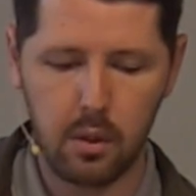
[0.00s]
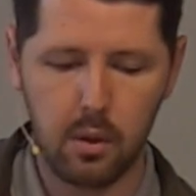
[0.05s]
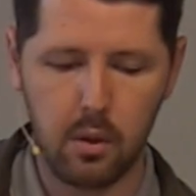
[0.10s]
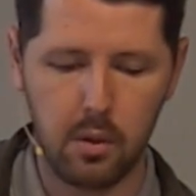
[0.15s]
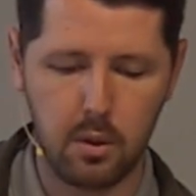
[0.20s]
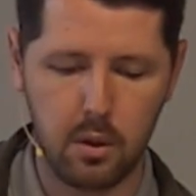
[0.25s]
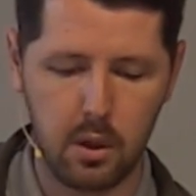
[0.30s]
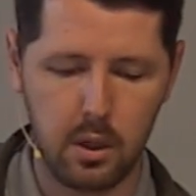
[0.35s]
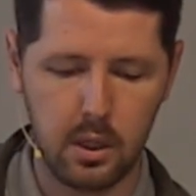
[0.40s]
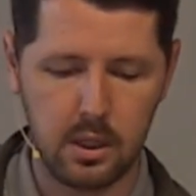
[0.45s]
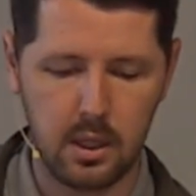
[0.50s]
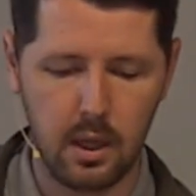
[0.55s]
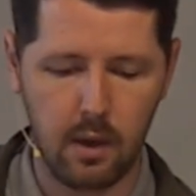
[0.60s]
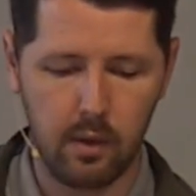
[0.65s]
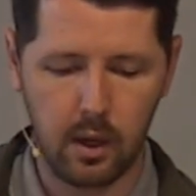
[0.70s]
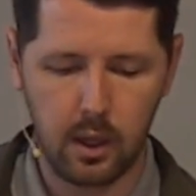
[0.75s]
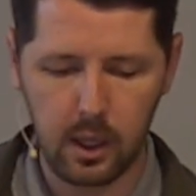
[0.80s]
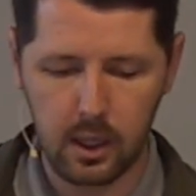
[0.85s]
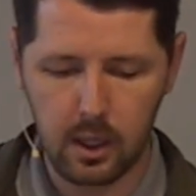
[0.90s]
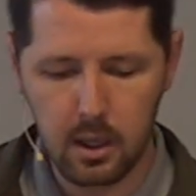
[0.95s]
through 37.
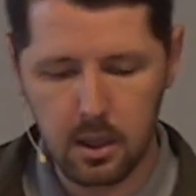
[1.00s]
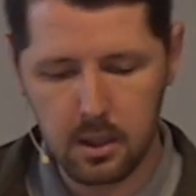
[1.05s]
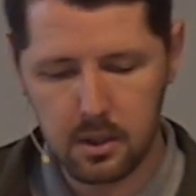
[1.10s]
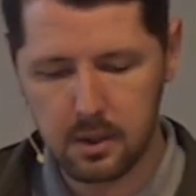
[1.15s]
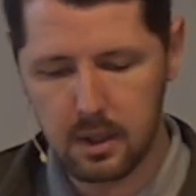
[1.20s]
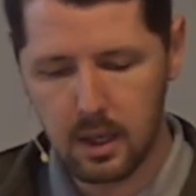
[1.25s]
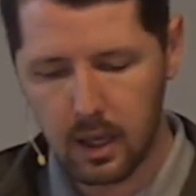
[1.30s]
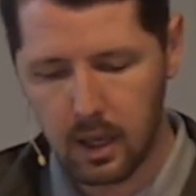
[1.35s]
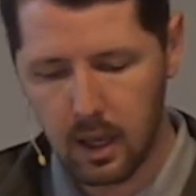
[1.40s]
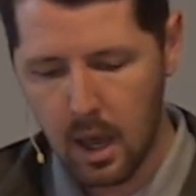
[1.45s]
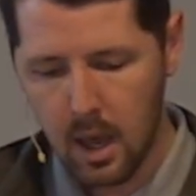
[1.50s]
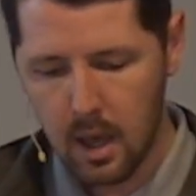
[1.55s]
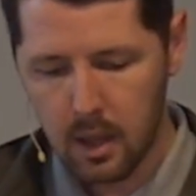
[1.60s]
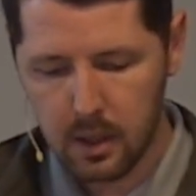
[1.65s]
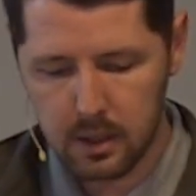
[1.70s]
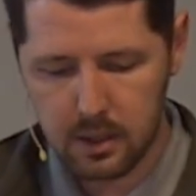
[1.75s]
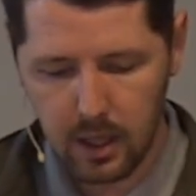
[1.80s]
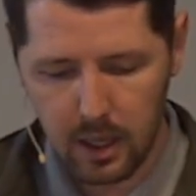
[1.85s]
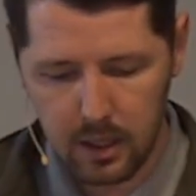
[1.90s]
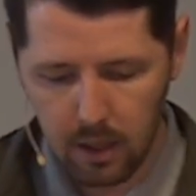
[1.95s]
I'd like you to see
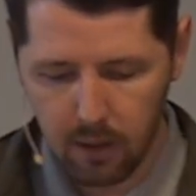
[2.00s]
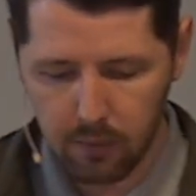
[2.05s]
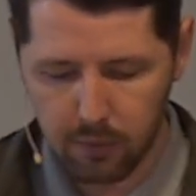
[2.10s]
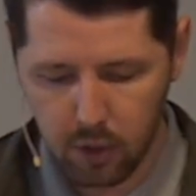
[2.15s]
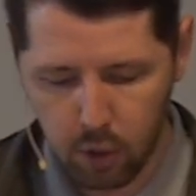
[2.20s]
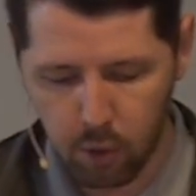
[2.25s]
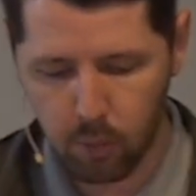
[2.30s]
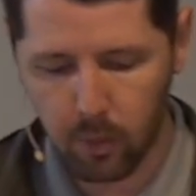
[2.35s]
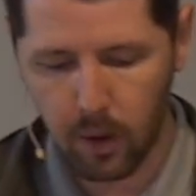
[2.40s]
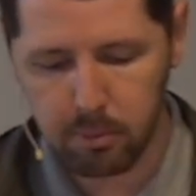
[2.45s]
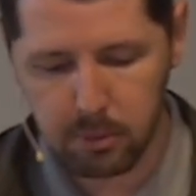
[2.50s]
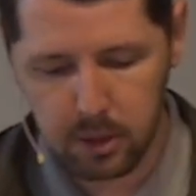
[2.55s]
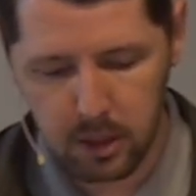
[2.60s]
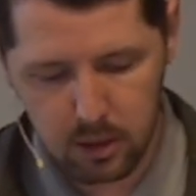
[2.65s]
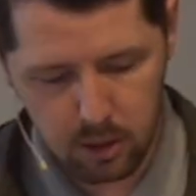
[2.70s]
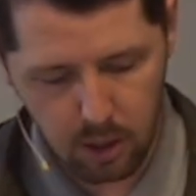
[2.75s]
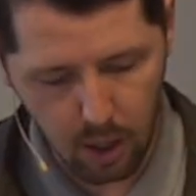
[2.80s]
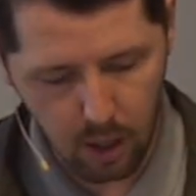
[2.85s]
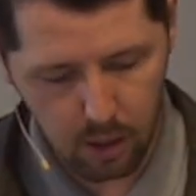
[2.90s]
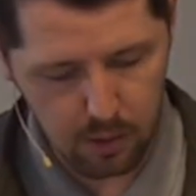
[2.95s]
this idea of corrupting
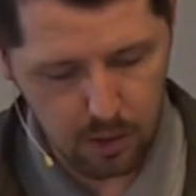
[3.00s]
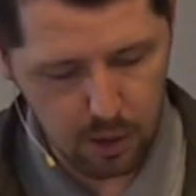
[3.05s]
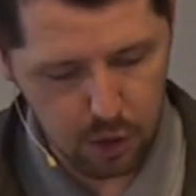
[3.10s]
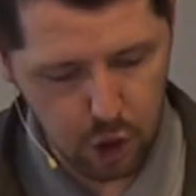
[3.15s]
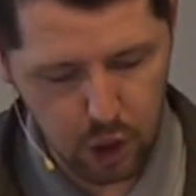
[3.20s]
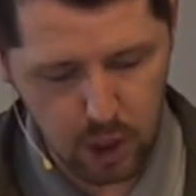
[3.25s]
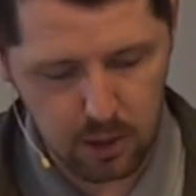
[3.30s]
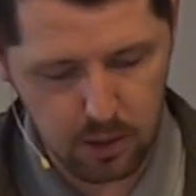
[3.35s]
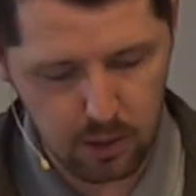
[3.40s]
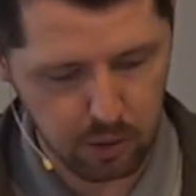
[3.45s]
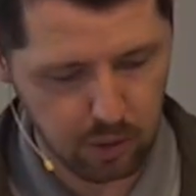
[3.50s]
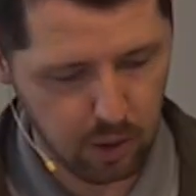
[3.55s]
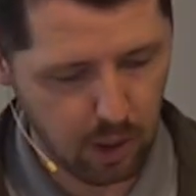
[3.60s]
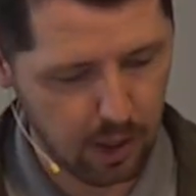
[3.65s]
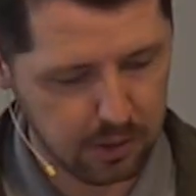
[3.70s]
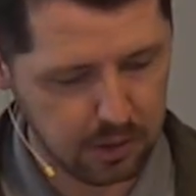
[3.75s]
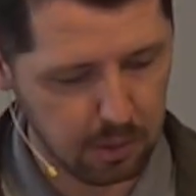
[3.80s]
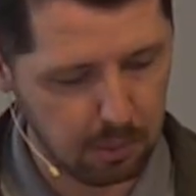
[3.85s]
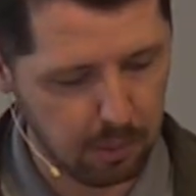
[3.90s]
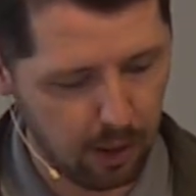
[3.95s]
talk that Jesus
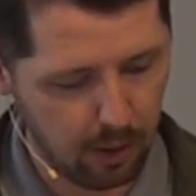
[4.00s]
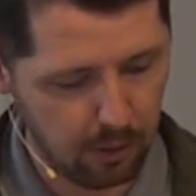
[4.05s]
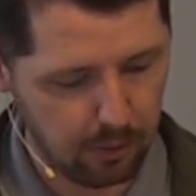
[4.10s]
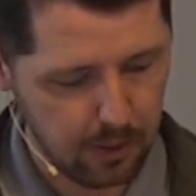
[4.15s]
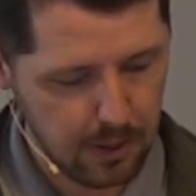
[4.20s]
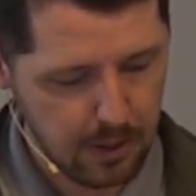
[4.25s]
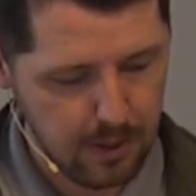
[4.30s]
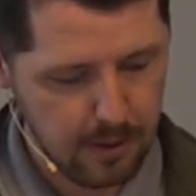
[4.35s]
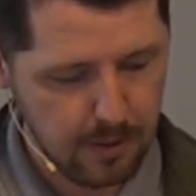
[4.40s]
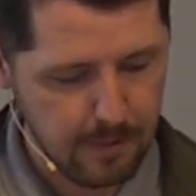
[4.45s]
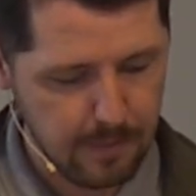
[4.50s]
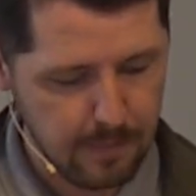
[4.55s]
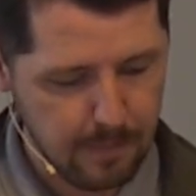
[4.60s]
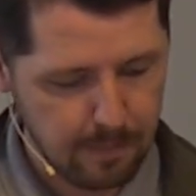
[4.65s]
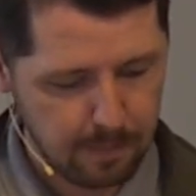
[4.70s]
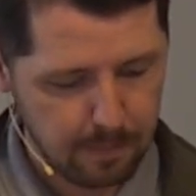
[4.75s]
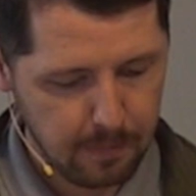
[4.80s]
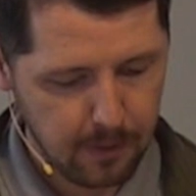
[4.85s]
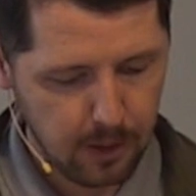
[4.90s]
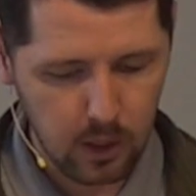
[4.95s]
talks about.
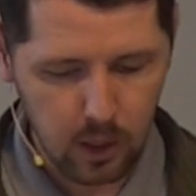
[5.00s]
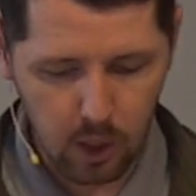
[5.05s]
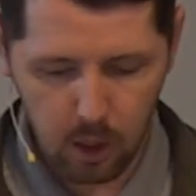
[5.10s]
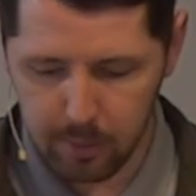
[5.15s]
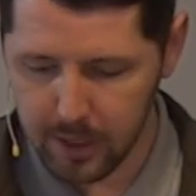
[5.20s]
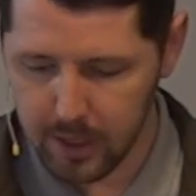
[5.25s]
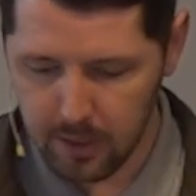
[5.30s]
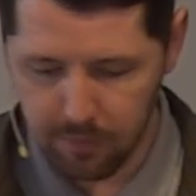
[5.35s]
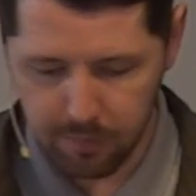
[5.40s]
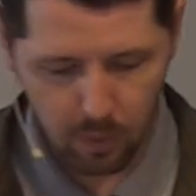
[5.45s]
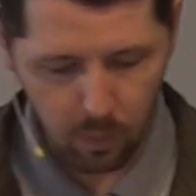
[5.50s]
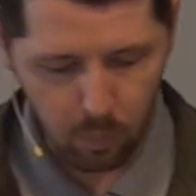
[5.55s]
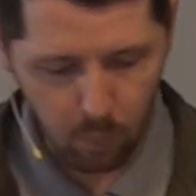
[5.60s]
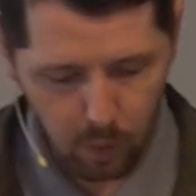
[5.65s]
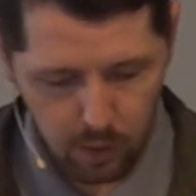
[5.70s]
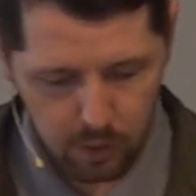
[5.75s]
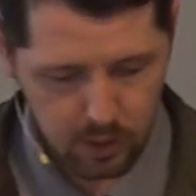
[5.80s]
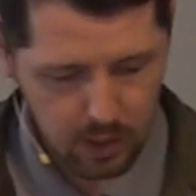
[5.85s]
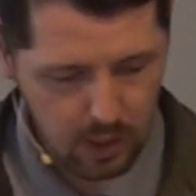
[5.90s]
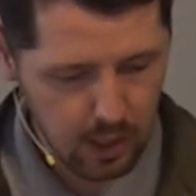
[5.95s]
A little bit different
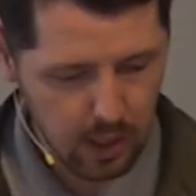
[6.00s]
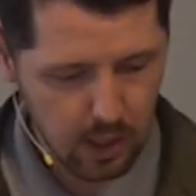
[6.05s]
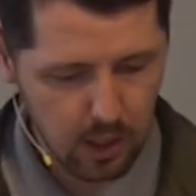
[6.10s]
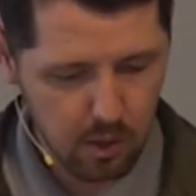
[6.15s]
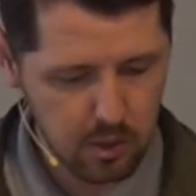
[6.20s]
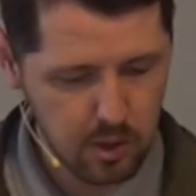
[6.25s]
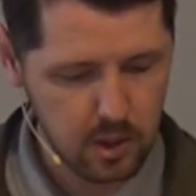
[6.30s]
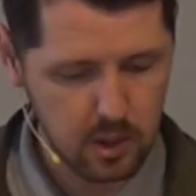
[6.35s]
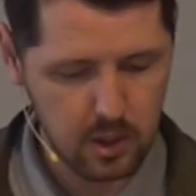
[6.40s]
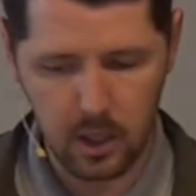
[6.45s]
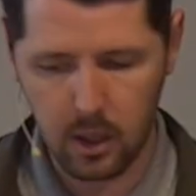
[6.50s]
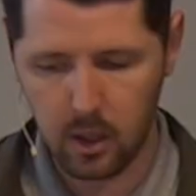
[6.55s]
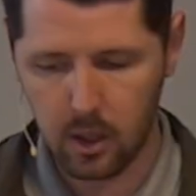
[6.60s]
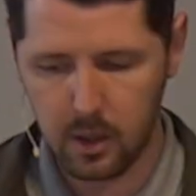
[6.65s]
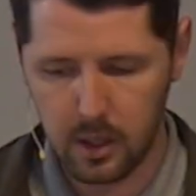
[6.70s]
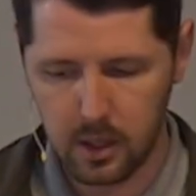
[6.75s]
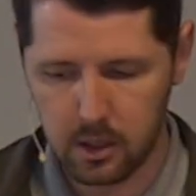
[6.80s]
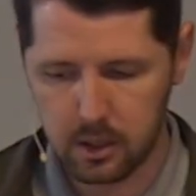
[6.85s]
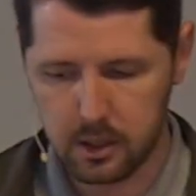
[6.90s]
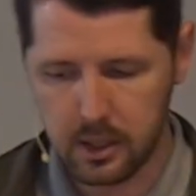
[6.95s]
word that he uses here in
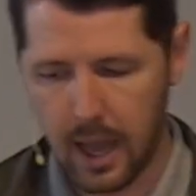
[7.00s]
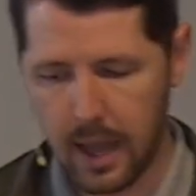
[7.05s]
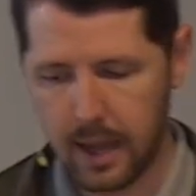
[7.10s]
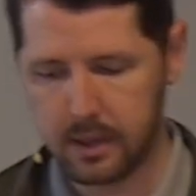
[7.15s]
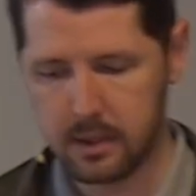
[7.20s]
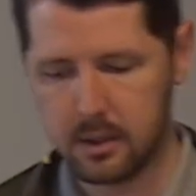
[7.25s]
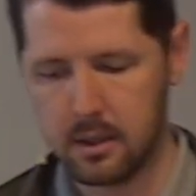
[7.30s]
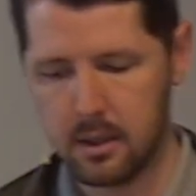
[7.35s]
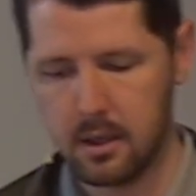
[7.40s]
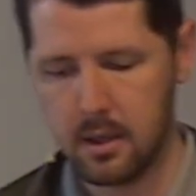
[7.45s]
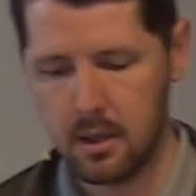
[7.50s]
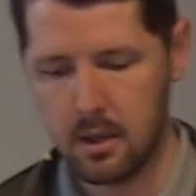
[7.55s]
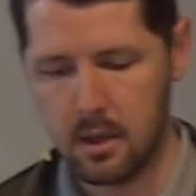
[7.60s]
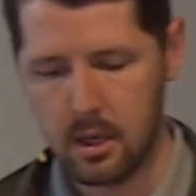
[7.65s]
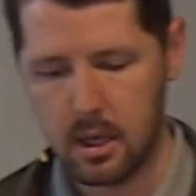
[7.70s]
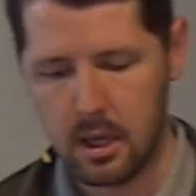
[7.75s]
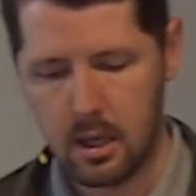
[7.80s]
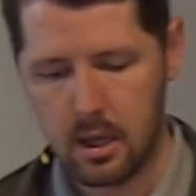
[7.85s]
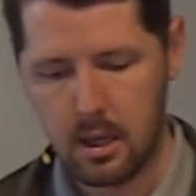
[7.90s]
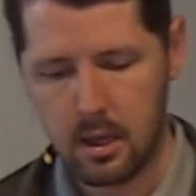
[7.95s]
this text.
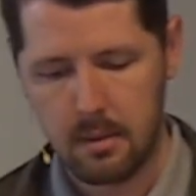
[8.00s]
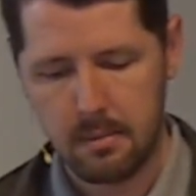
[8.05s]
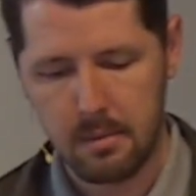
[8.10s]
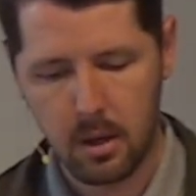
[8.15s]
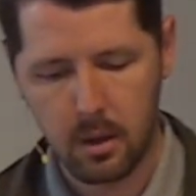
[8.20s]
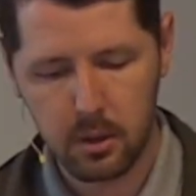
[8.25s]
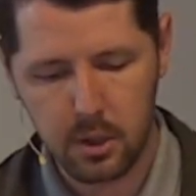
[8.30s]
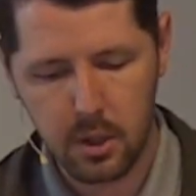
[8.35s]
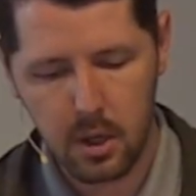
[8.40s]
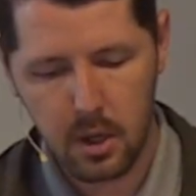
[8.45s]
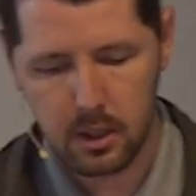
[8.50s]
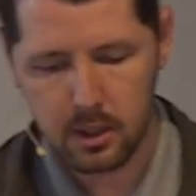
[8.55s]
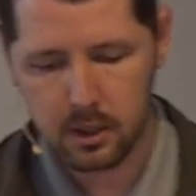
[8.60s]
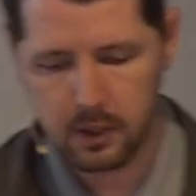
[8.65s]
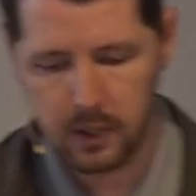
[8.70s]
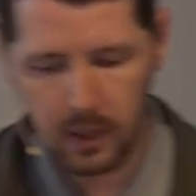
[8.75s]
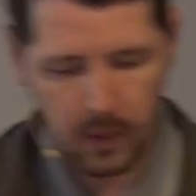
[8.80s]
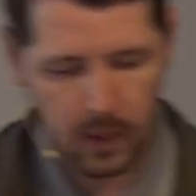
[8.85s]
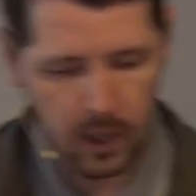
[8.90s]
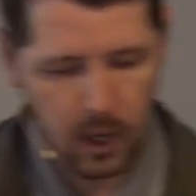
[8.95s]
But I want you to
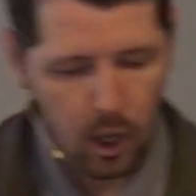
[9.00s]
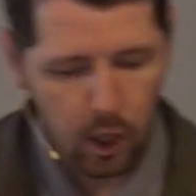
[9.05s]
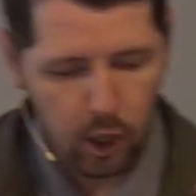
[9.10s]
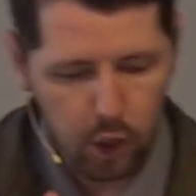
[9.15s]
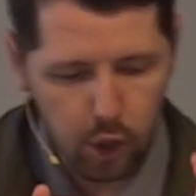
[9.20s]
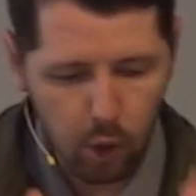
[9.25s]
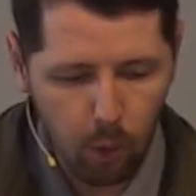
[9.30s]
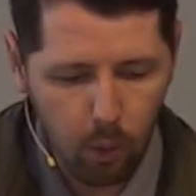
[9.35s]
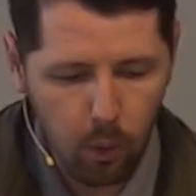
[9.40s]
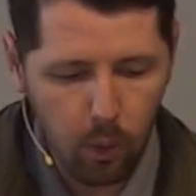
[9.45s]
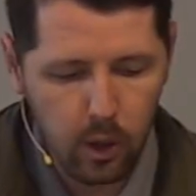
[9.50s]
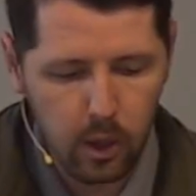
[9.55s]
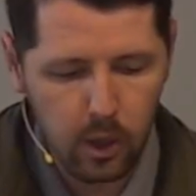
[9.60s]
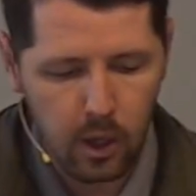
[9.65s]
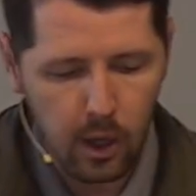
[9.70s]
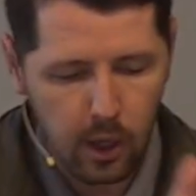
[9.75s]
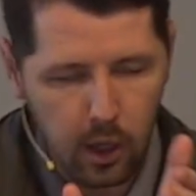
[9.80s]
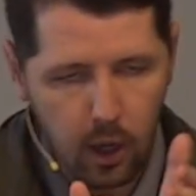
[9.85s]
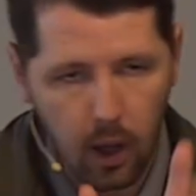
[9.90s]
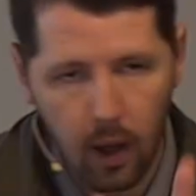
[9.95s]
see that your
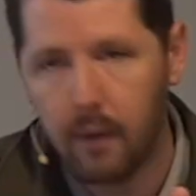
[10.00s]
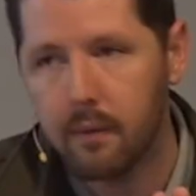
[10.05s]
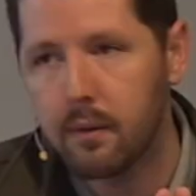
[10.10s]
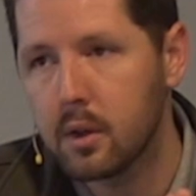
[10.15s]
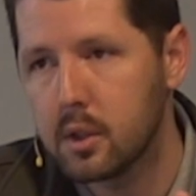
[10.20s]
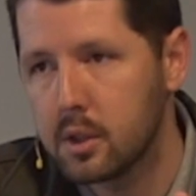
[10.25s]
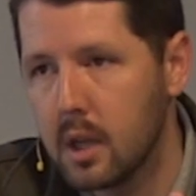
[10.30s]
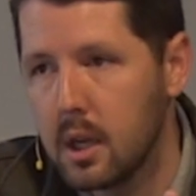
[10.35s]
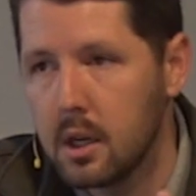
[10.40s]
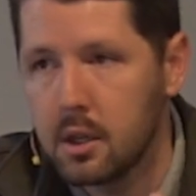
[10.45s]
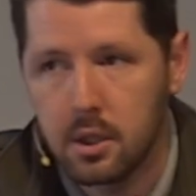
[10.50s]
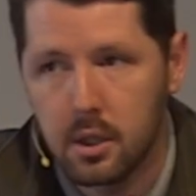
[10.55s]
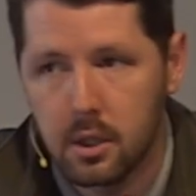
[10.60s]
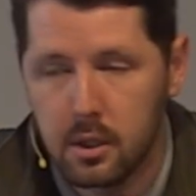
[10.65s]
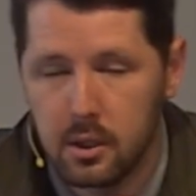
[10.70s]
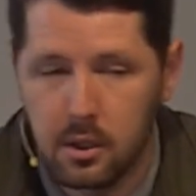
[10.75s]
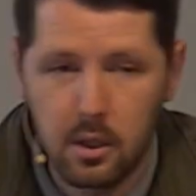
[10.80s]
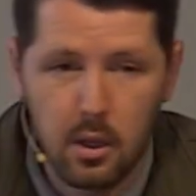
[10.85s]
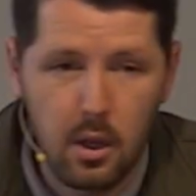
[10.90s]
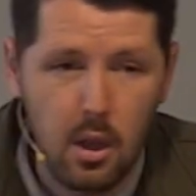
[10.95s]

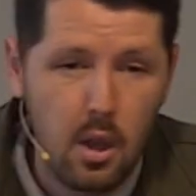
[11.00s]
conversations,